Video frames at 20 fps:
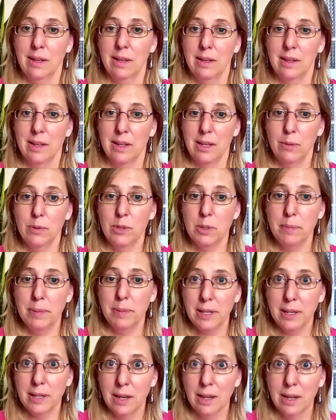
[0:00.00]
It was a big
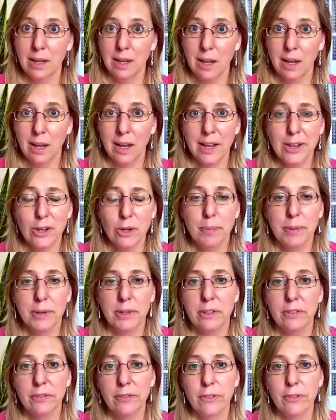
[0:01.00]
eye-opener
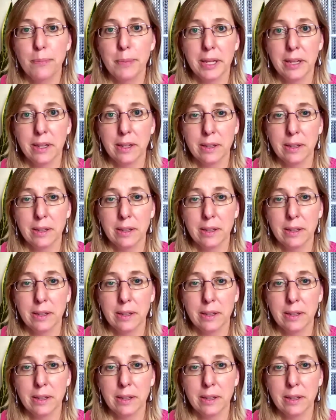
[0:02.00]
for me.